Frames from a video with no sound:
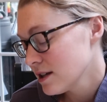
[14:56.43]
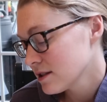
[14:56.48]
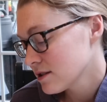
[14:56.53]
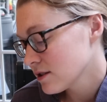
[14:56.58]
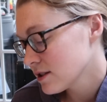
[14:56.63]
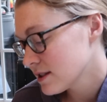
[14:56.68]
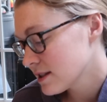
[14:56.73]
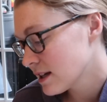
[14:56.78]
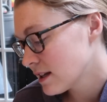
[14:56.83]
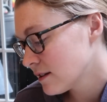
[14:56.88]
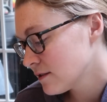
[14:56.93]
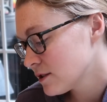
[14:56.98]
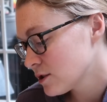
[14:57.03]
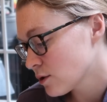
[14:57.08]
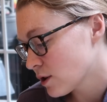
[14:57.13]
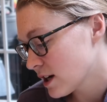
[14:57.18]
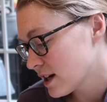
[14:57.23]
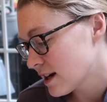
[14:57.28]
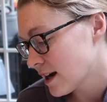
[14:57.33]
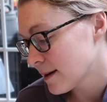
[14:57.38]
So instead of
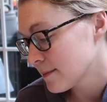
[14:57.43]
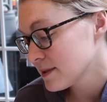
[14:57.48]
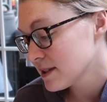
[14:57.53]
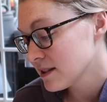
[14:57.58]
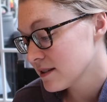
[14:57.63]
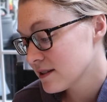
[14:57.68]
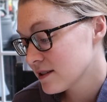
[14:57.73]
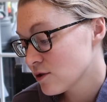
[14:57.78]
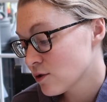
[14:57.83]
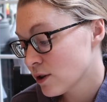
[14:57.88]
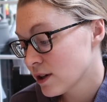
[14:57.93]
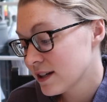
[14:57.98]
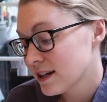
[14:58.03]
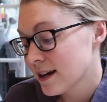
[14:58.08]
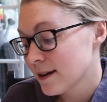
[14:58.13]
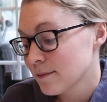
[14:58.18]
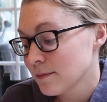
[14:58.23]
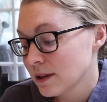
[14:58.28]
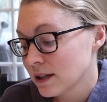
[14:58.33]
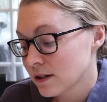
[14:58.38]
story time, since story
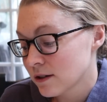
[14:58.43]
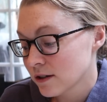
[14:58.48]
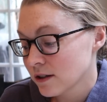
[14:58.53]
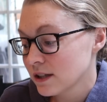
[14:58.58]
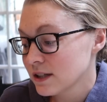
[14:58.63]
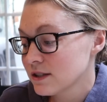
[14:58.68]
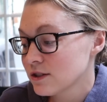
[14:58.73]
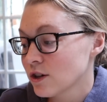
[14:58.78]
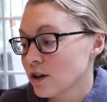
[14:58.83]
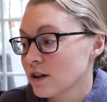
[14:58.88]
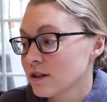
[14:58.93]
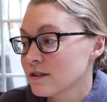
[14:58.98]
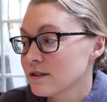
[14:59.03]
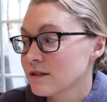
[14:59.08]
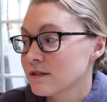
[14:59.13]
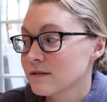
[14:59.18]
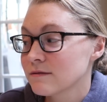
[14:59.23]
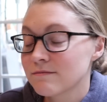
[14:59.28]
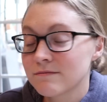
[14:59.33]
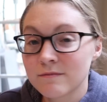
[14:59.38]
time literally
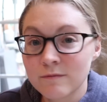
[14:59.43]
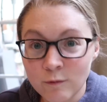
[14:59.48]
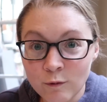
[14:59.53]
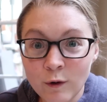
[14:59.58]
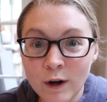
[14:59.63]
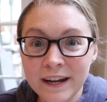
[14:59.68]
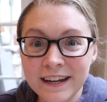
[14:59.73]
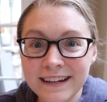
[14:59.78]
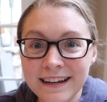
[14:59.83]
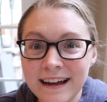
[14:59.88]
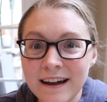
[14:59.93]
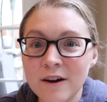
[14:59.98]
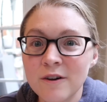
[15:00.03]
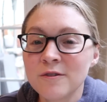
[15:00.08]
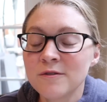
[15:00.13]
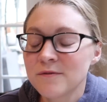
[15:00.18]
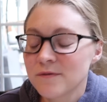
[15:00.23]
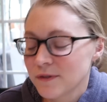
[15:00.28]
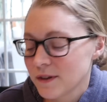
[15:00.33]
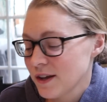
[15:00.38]
starts right now,